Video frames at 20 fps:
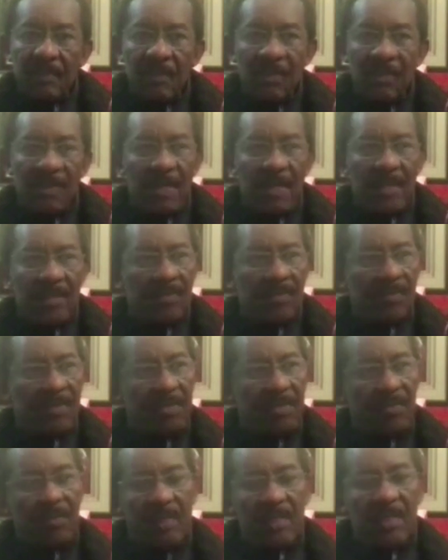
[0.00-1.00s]
So that's,
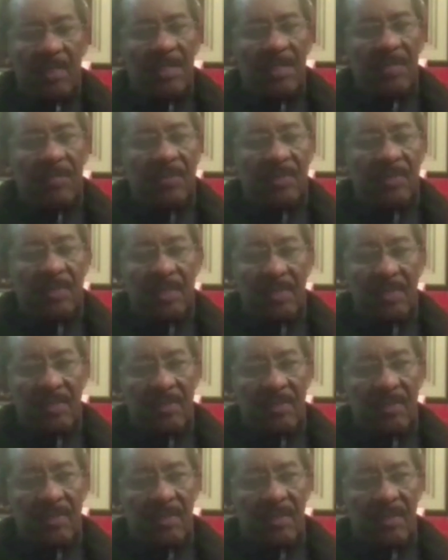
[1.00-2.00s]
that's what they left with
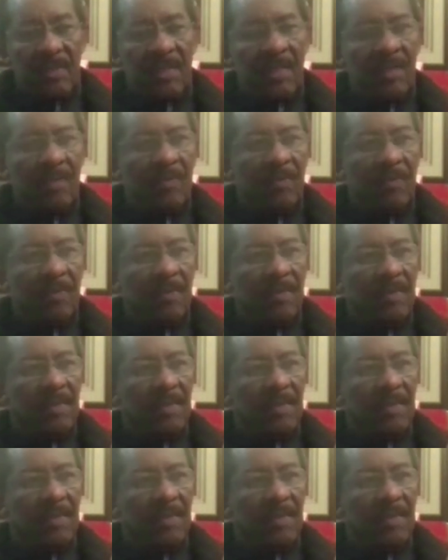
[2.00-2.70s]
us. And now